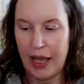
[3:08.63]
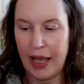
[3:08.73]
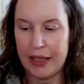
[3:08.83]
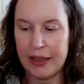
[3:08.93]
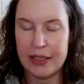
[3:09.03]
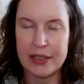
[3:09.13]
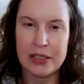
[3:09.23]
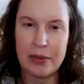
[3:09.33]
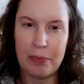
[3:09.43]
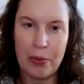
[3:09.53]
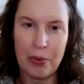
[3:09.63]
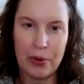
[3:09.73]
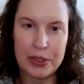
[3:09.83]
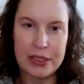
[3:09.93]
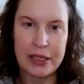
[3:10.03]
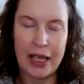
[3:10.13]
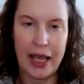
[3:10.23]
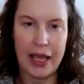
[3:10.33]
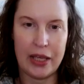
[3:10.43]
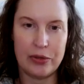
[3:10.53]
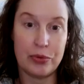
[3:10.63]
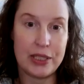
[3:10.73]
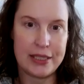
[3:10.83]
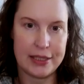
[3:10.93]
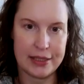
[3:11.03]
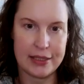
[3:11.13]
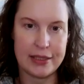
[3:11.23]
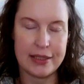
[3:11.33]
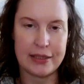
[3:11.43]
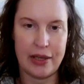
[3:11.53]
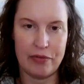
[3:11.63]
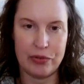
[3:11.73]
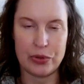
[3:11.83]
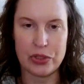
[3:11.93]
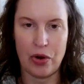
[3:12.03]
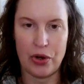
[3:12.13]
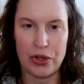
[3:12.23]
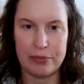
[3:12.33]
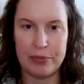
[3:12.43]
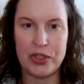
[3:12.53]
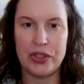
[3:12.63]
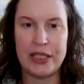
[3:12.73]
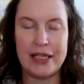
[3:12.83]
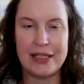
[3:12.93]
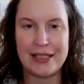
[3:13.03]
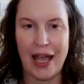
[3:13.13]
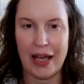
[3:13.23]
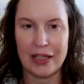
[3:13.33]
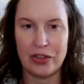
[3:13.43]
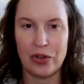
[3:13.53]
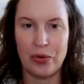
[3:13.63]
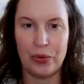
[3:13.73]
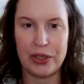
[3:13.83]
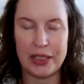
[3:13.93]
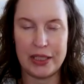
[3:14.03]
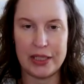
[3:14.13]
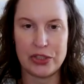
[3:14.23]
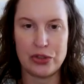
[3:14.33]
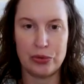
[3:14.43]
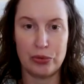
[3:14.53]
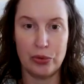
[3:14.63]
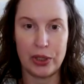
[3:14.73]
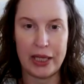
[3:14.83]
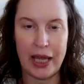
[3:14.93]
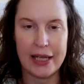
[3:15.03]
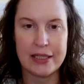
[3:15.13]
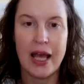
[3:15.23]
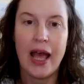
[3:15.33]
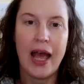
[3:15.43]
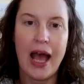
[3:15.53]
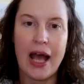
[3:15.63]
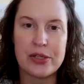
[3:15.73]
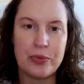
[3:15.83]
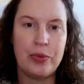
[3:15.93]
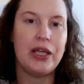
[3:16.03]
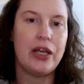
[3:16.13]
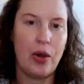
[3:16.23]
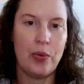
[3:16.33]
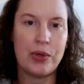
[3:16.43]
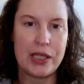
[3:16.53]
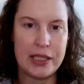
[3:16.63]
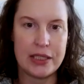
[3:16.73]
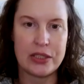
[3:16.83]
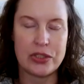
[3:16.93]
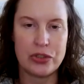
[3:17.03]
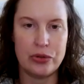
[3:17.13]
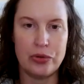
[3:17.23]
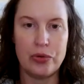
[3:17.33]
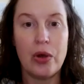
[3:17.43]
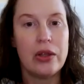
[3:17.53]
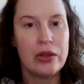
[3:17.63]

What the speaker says: And then support and resistance levels are some good technical things to look at as we go into